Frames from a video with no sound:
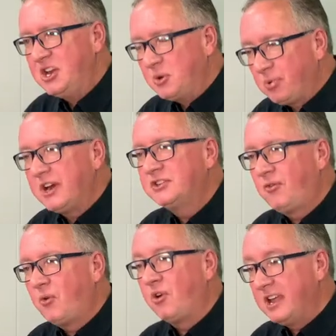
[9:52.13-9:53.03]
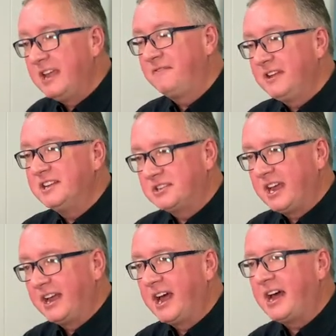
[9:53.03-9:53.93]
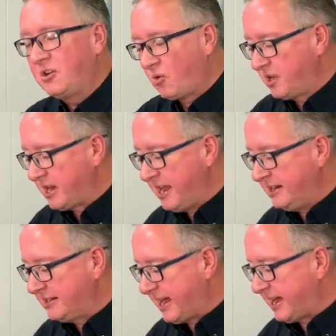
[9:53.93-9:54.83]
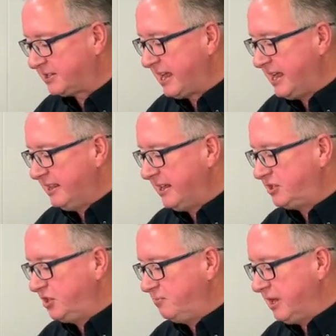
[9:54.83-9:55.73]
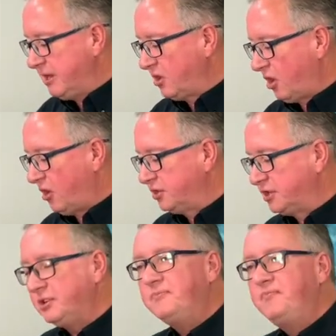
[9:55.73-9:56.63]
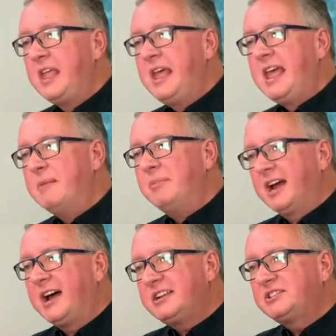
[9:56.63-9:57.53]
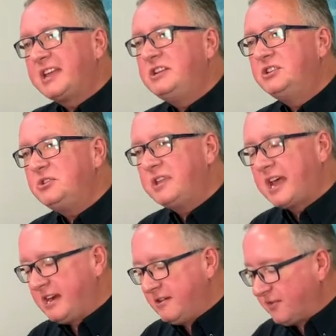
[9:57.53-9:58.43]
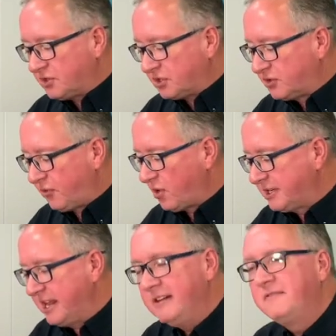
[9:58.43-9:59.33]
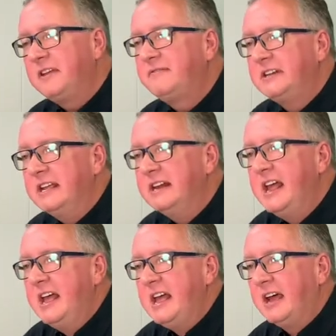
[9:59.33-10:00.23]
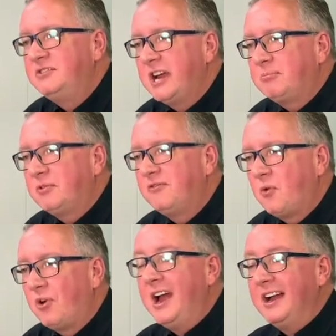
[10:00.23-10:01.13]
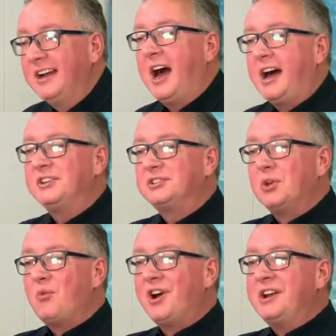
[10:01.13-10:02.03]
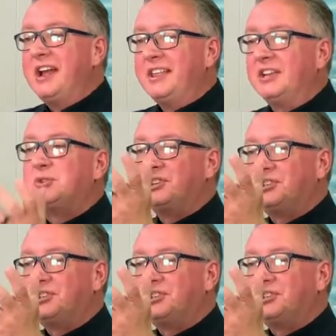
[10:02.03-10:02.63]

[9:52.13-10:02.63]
and you press forward if it is a God ordained task that you've been called to. And because they do that, in verses 14 and 15 of chapter 4, God is the one that's